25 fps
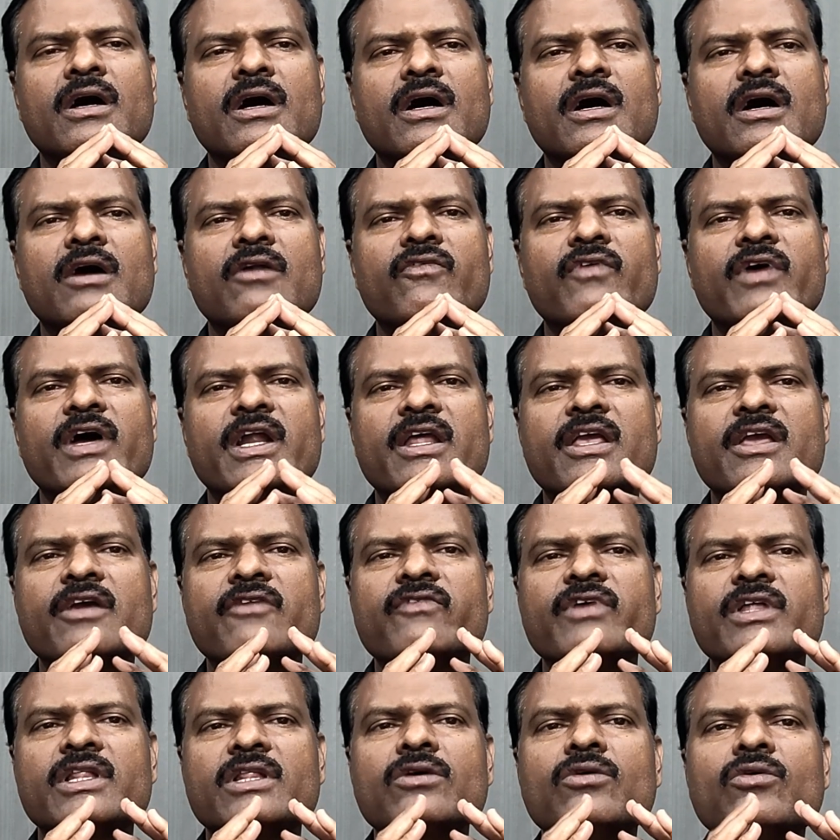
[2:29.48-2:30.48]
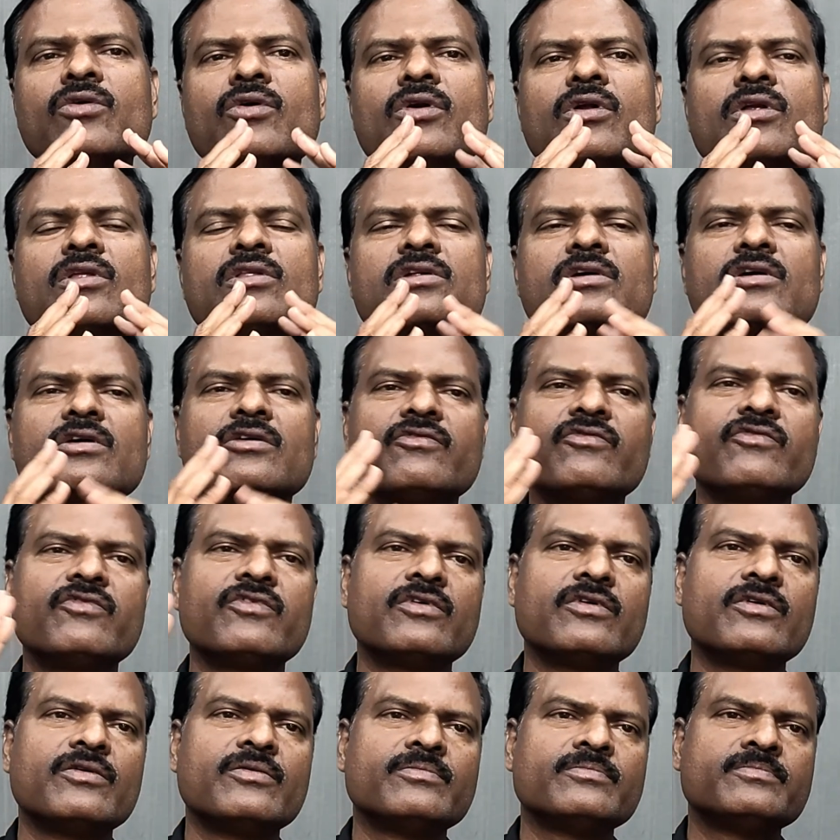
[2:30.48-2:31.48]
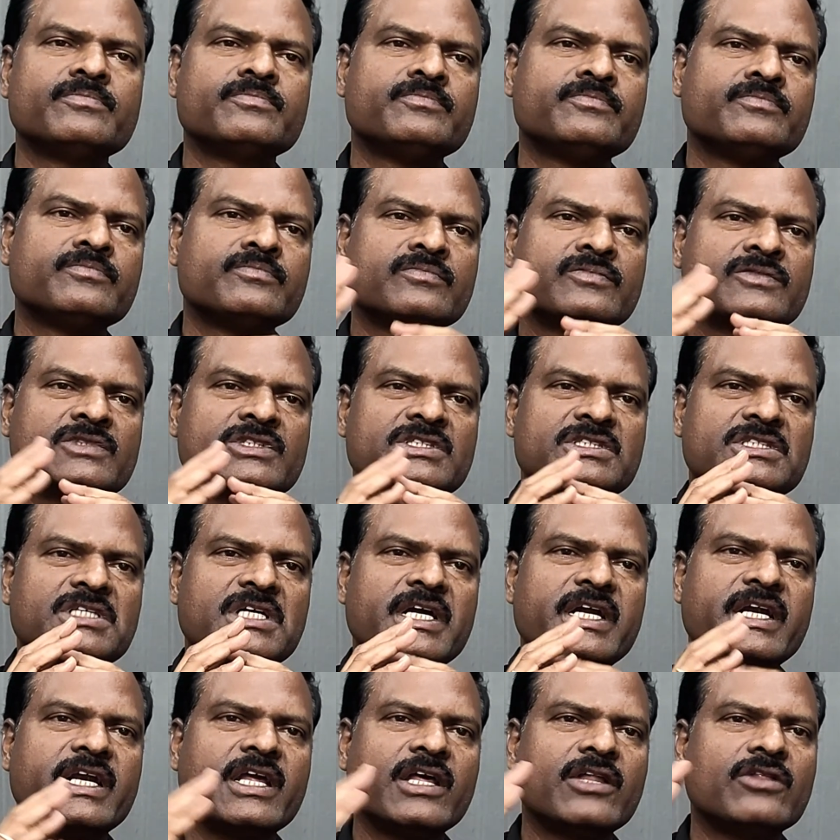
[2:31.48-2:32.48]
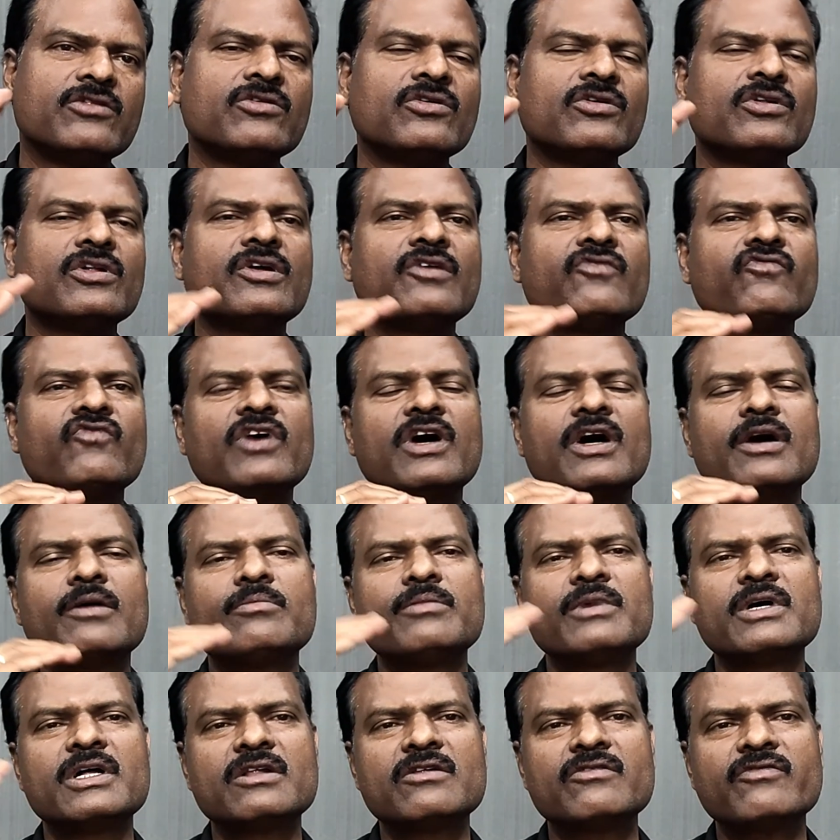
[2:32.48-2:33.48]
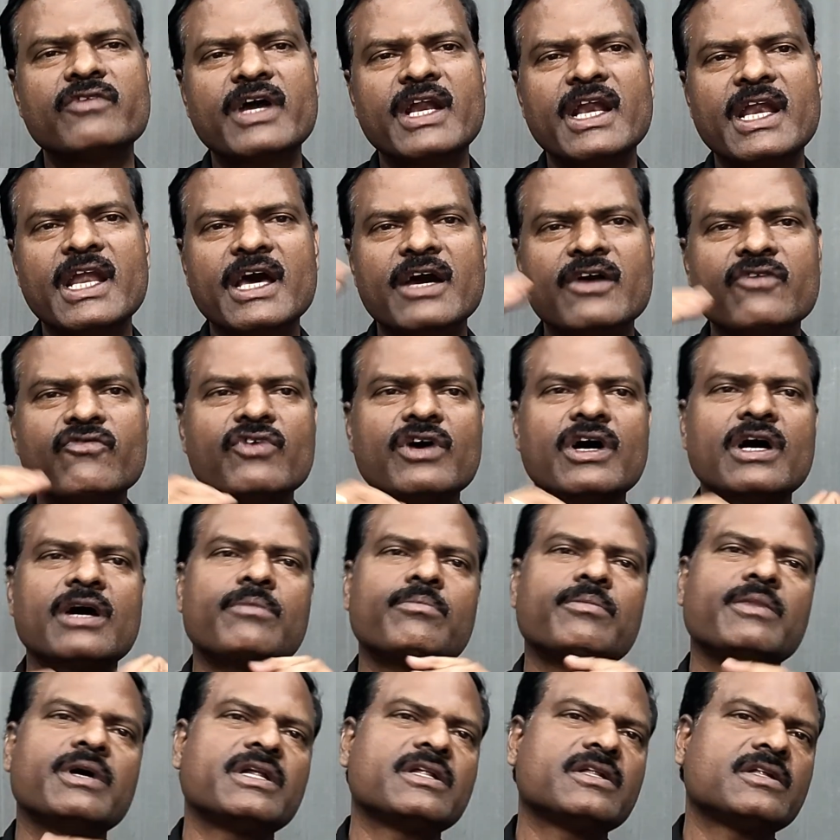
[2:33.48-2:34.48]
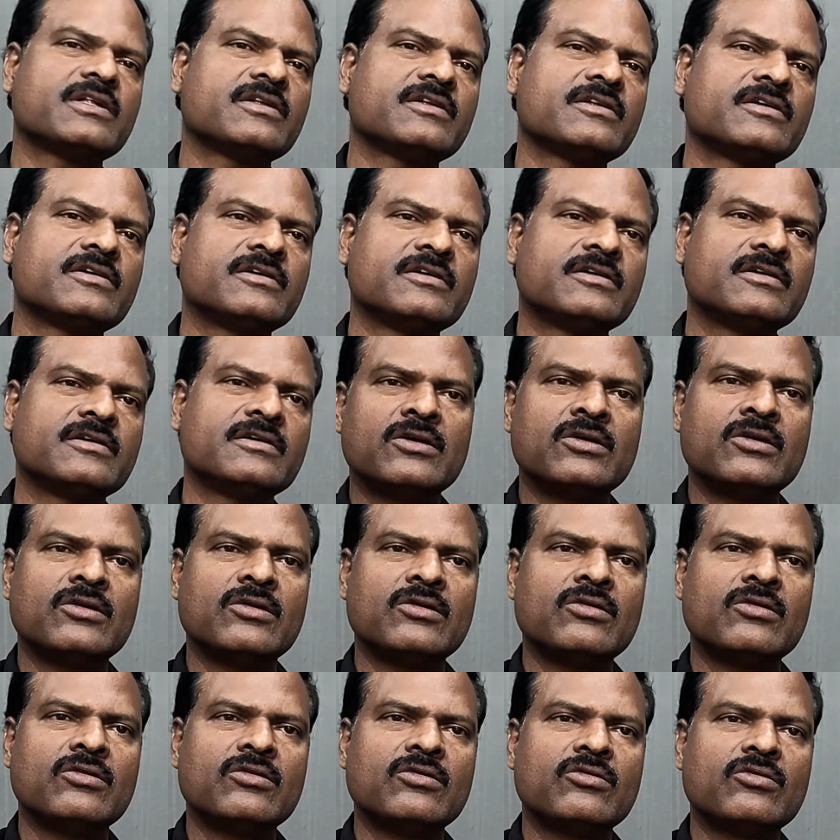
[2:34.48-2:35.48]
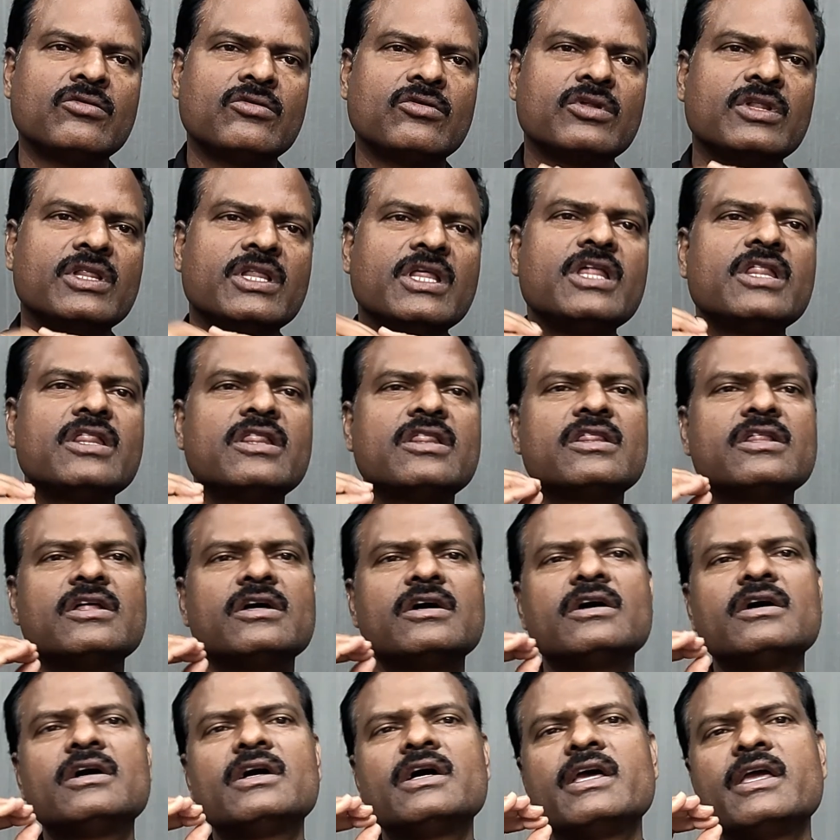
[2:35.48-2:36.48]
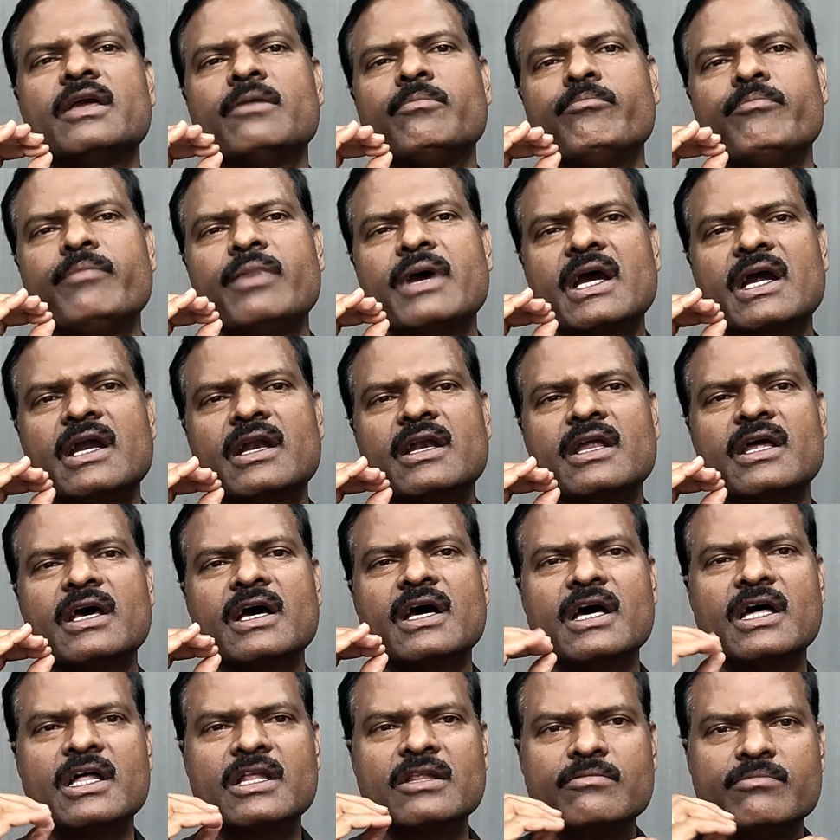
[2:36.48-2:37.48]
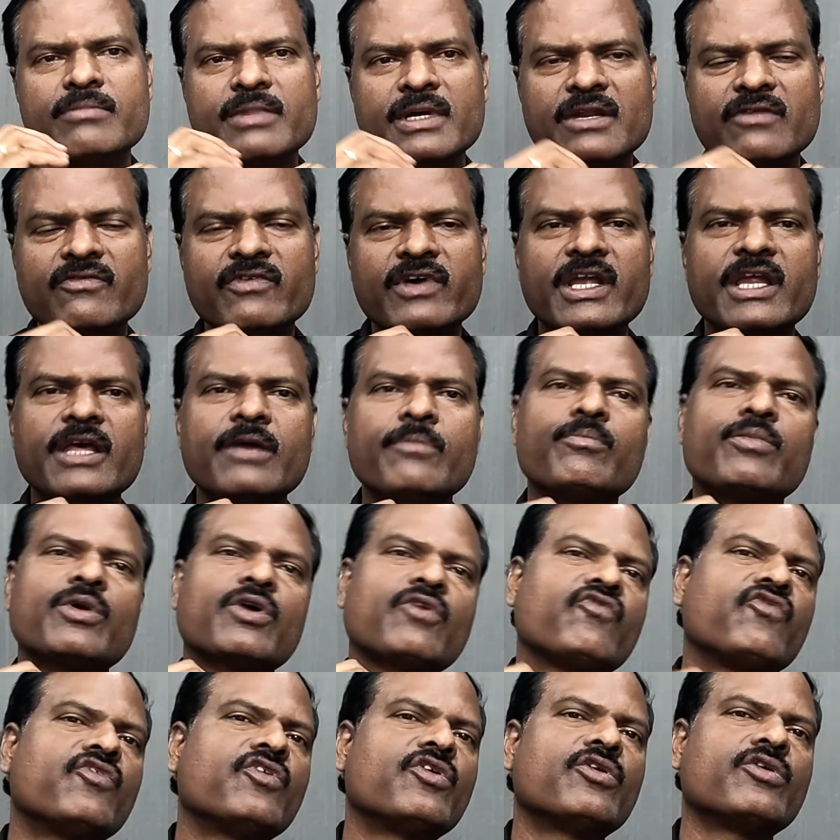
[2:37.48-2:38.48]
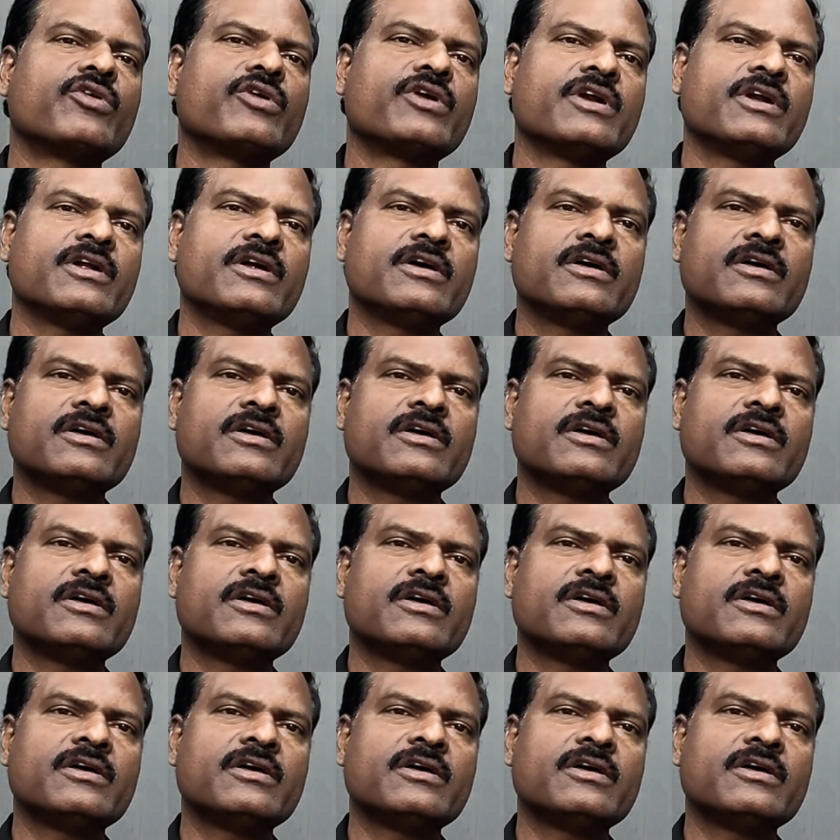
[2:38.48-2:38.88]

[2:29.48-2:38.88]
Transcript: are working with goals of say 10000 farmers 1 lakh farmers so this uh, impact has been very profound